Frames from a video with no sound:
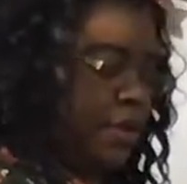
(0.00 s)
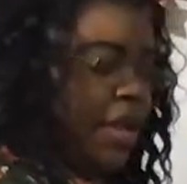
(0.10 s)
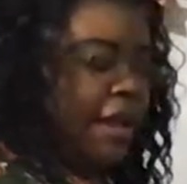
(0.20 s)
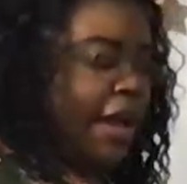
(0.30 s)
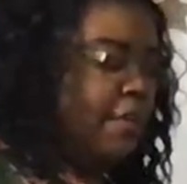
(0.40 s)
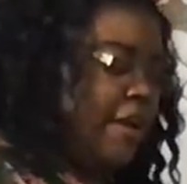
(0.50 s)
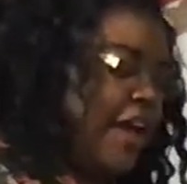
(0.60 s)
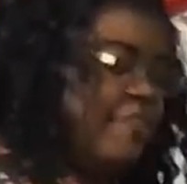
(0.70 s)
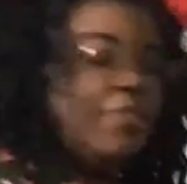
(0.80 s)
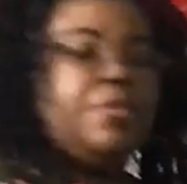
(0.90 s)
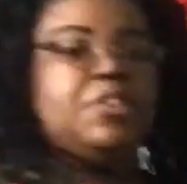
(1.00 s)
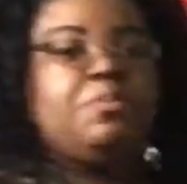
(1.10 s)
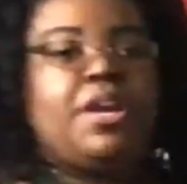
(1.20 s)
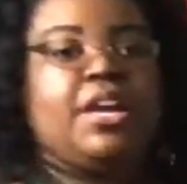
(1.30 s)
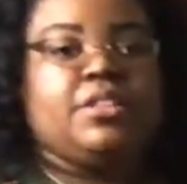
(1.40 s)
Now I don't have orange
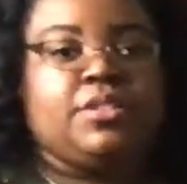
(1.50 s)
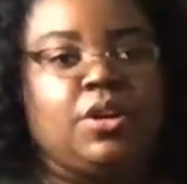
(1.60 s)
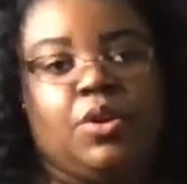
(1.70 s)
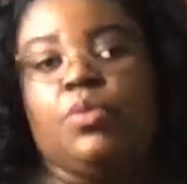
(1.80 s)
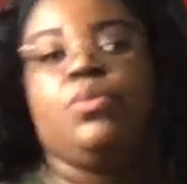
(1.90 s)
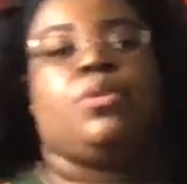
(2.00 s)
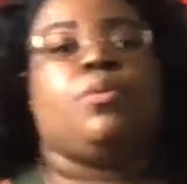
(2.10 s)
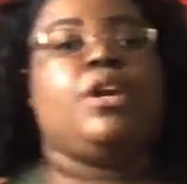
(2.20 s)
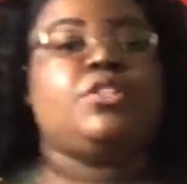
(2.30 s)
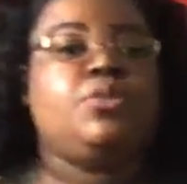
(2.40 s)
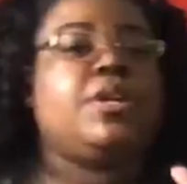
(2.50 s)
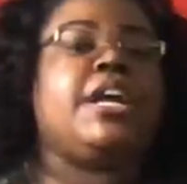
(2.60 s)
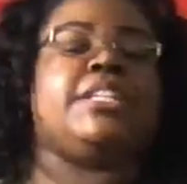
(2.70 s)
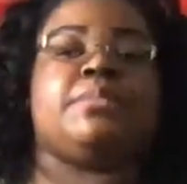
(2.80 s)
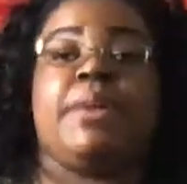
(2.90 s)
paint, so what two
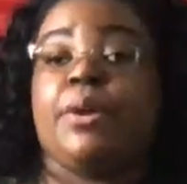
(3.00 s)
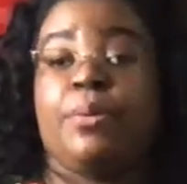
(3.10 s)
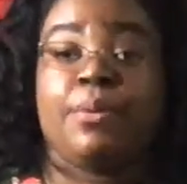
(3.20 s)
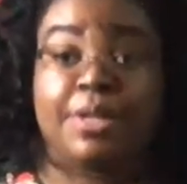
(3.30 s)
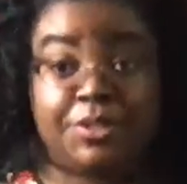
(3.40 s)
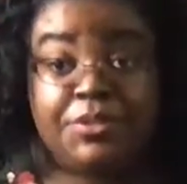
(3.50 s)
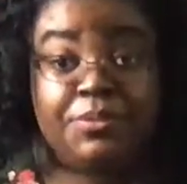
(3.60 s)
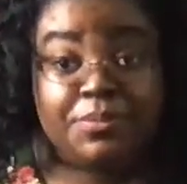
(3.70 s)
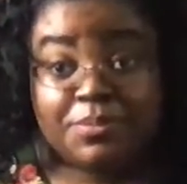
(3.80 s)
colors make orange?